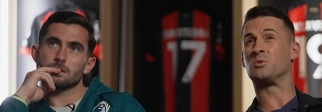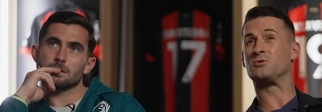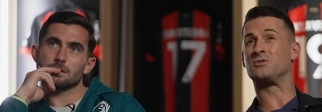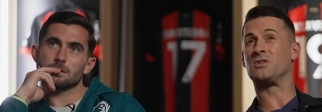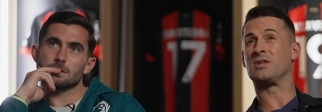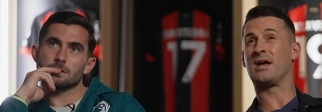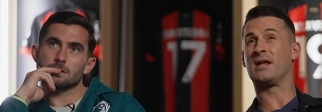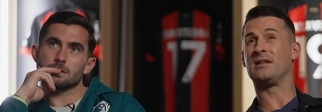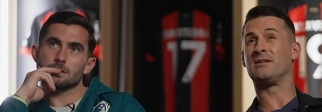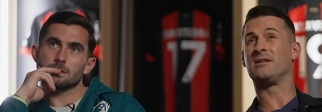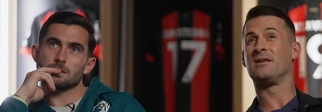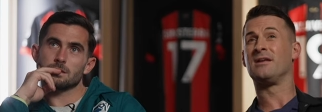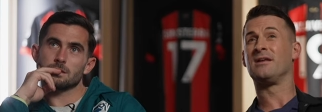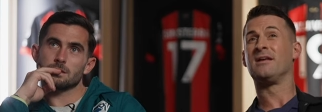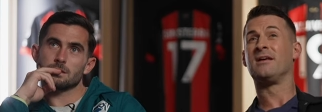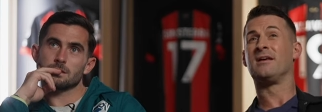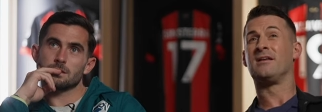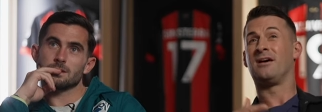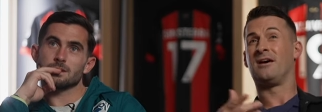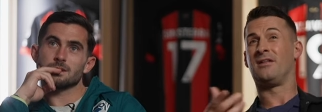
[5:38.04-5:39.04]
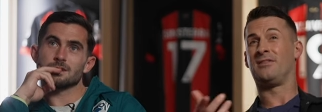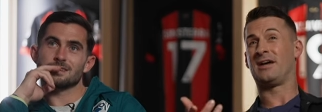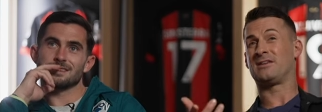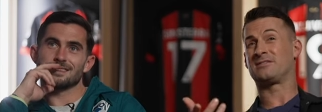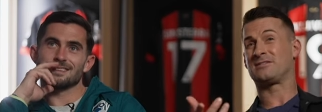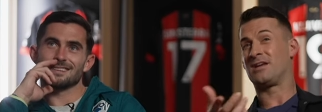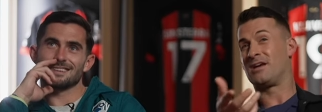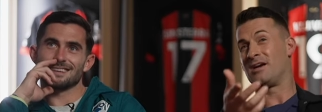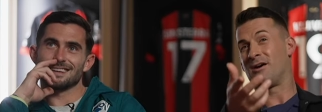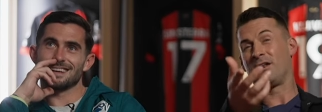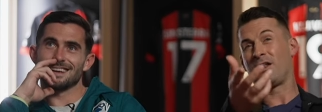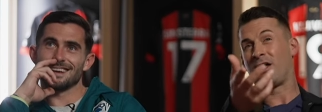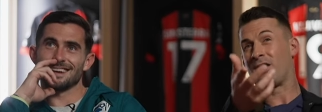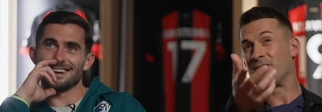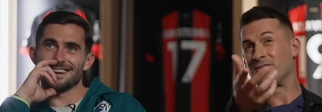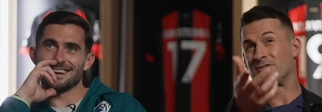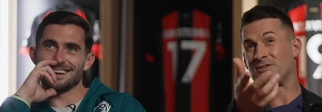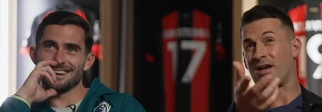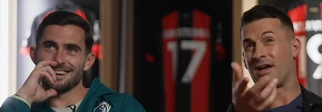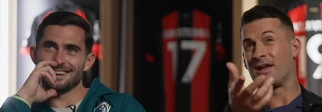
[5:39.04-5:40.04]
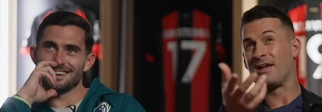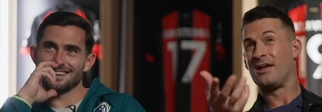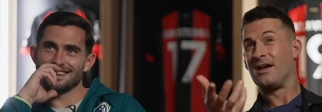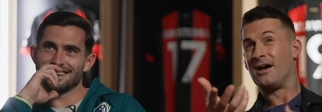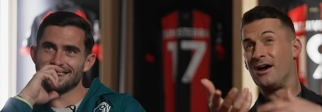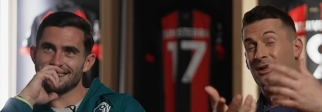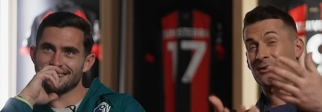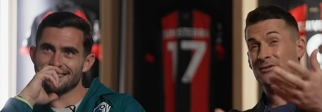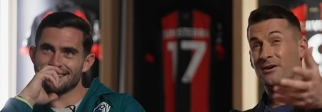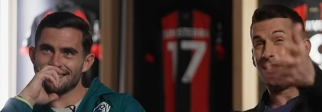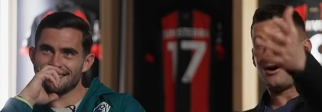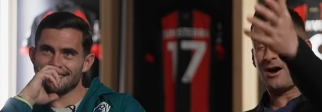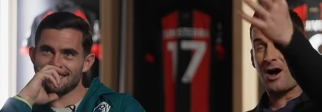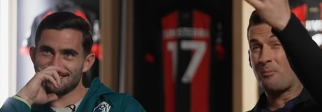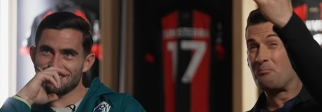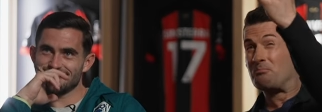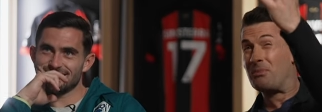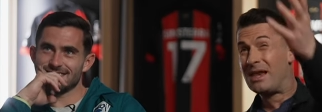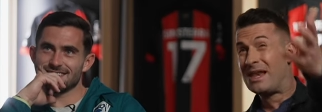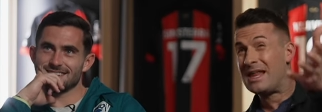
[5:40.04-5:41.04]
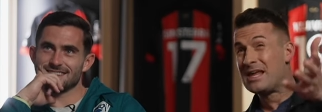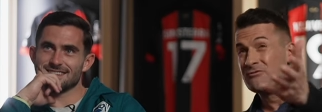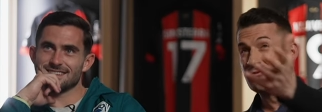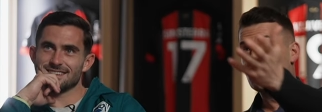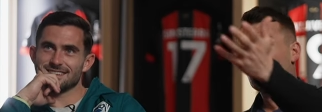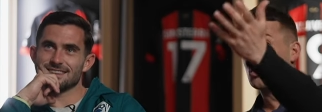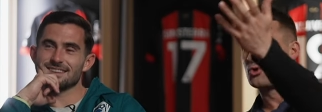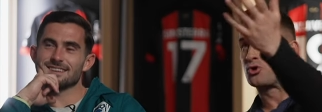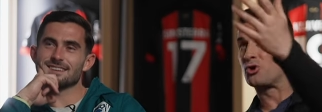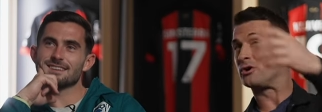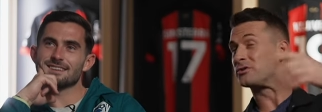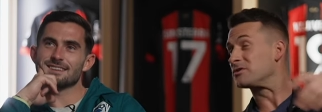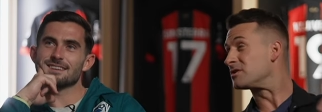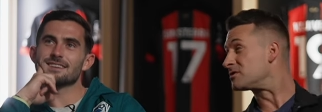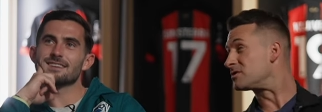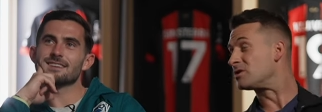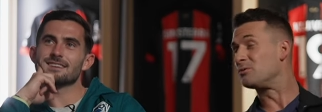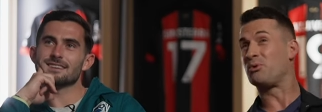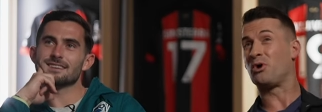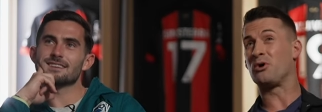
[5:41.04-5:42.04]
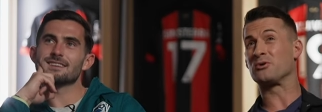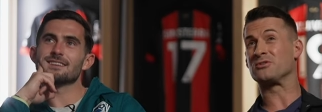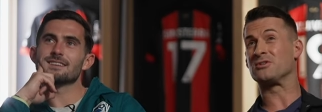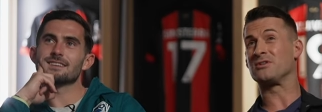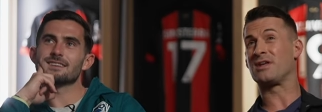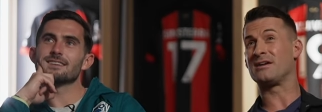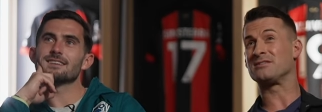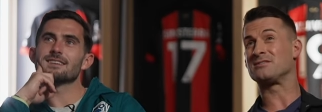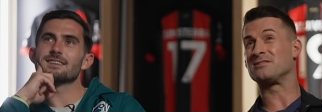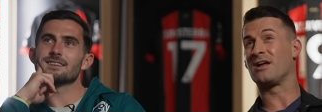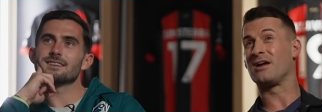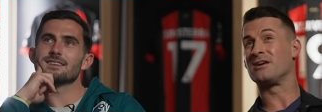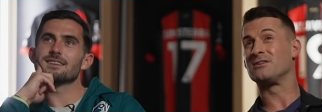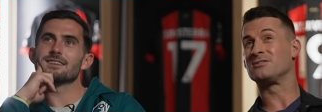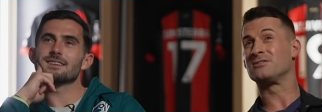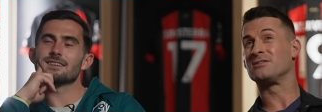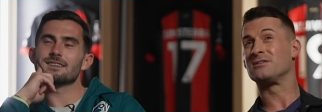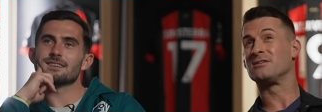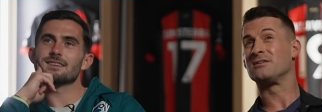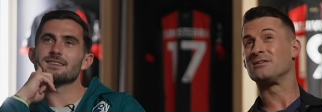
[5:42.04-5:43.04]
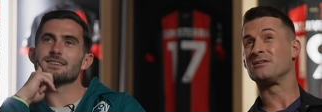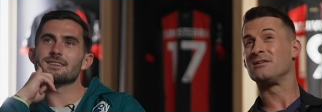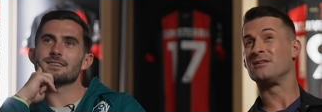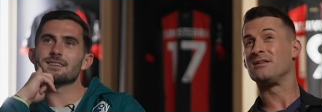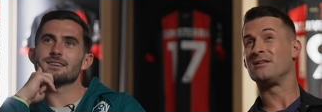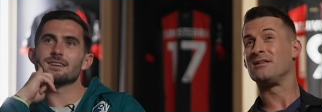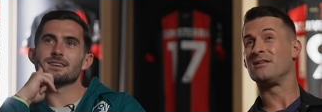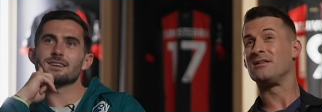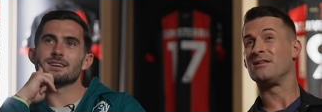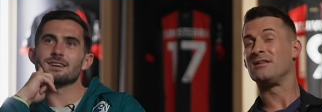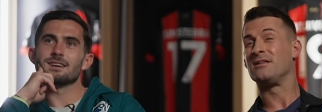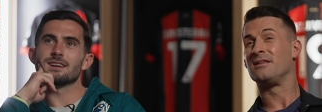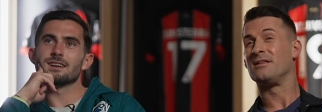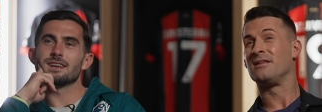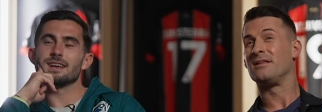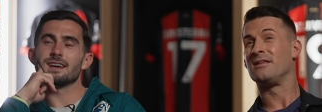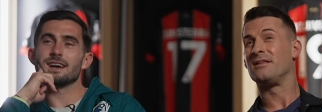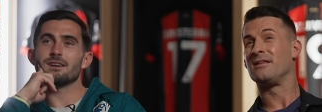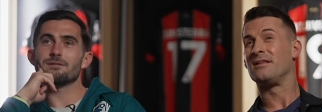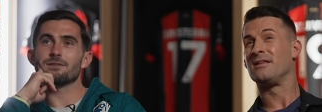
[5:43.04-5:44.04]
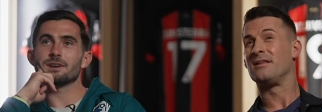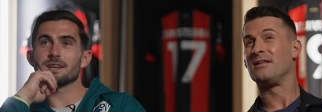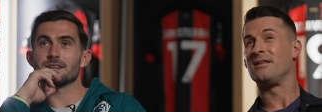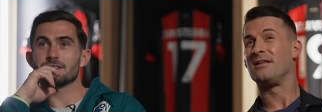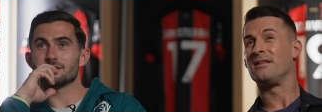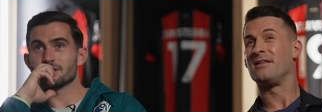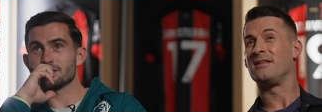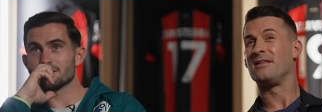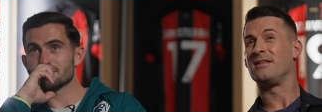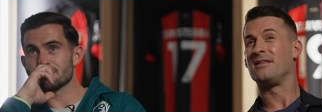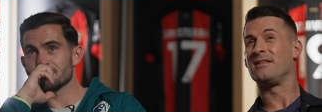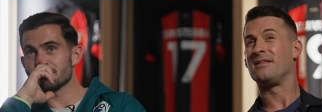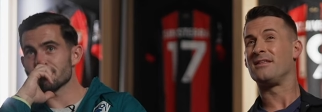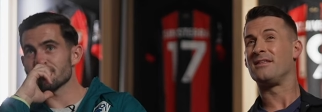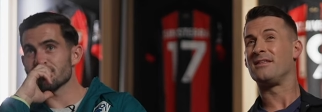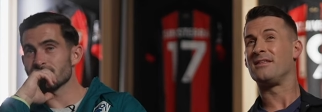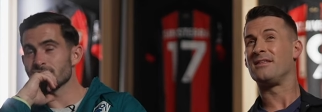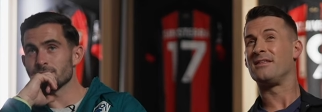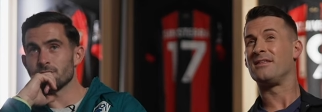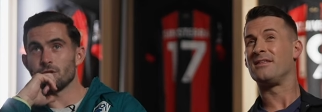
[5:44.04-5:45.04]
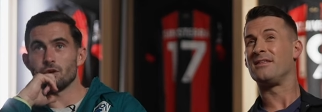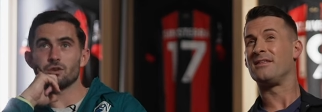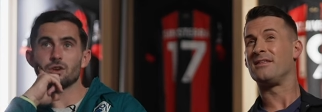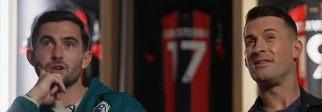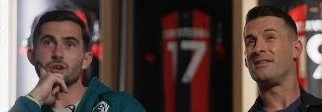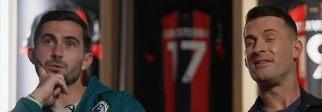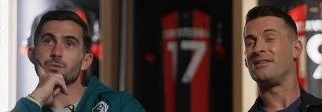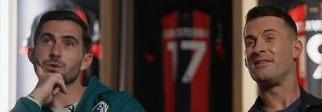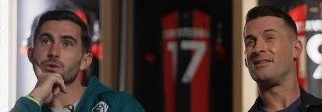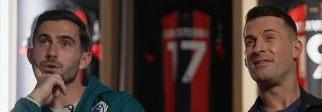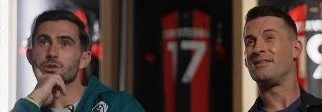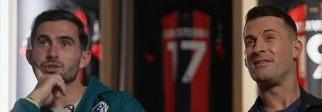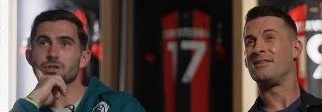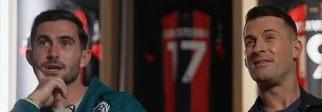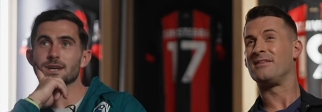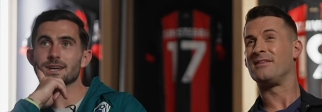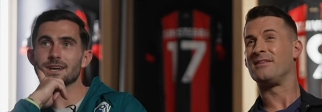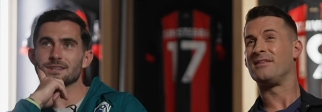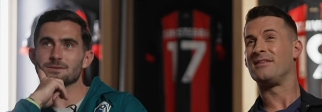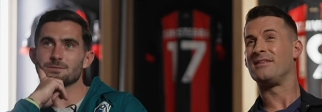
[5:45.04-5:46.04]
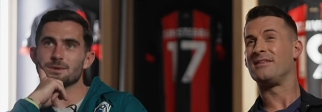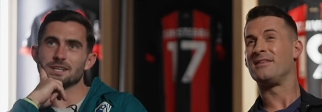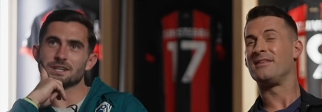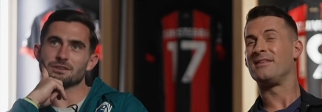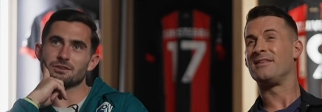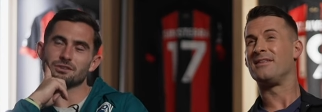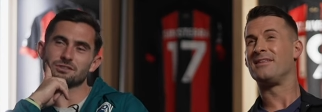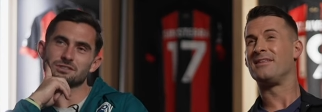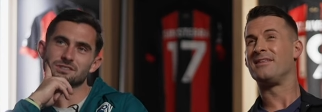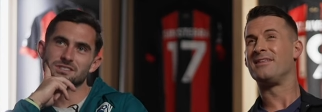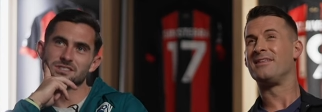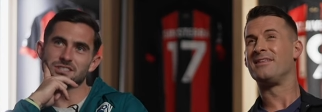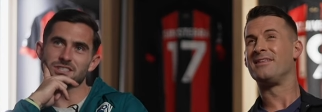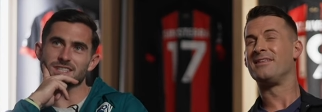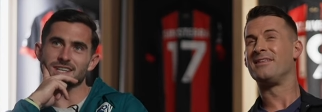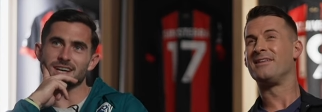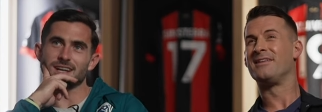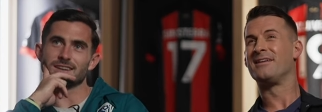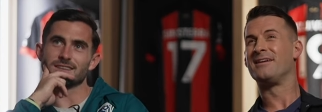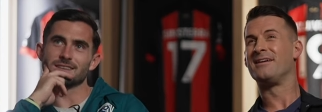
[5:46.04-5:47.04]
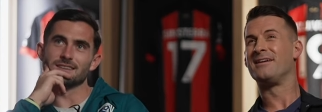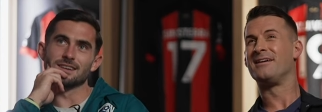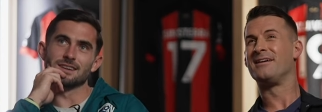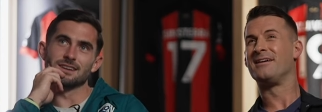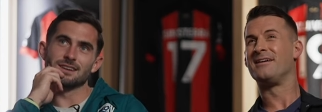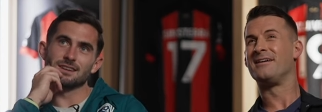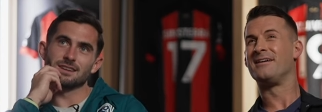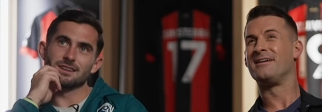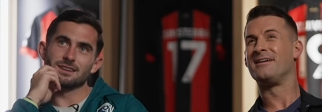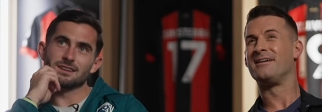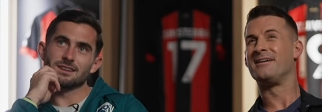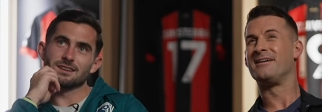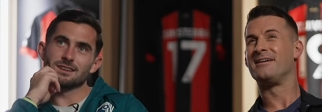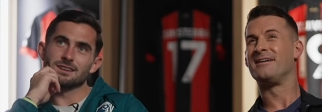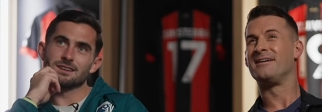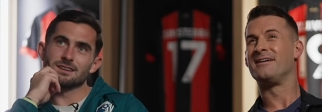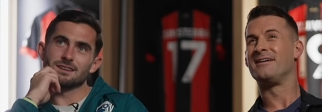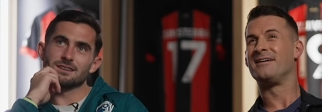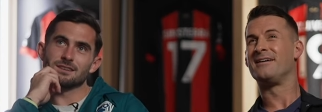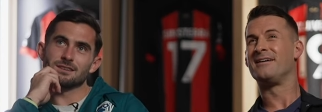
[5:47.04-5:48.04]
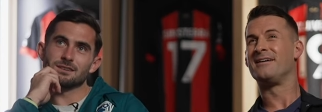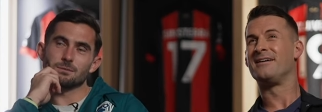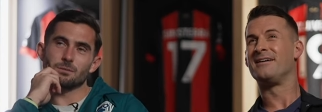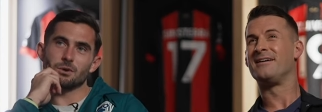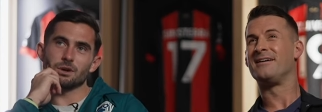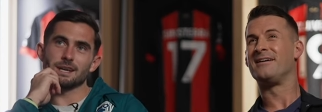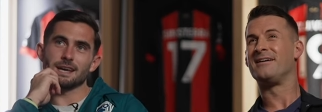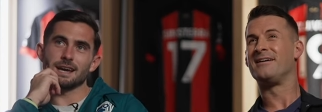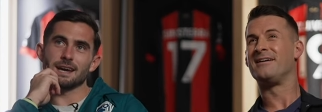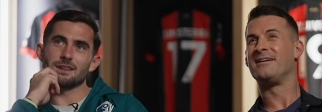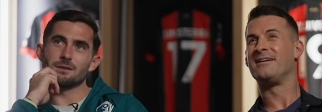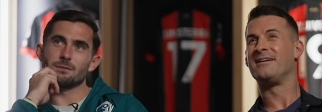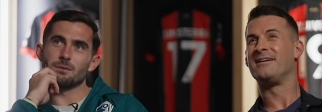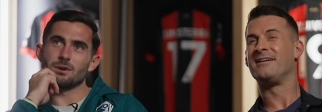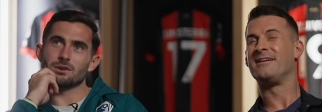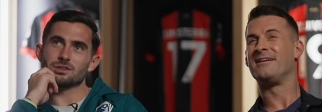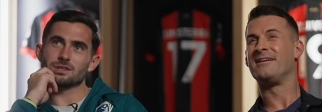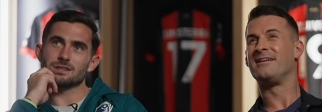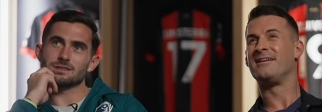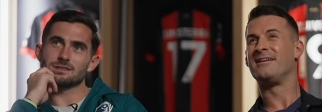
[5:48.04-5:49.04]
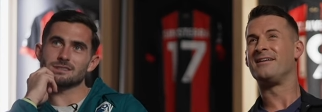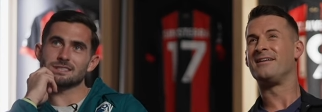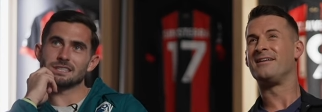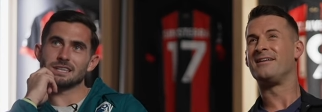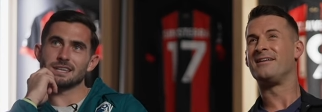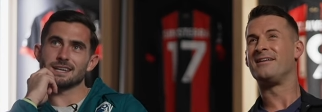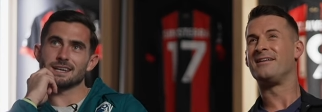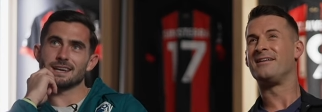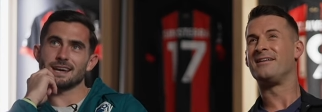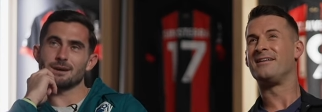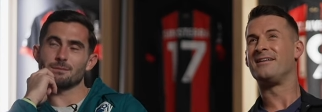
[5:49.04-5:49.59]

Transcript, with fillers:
Speaker 1: towards the end and that's it. Yeah. Like you say, uh, unbelievable cross into the box at that stage.
Speaker 2: Yeah, I think it's just volume. You want to try and get as many crosses as you can the more you get in, the more chances you're going to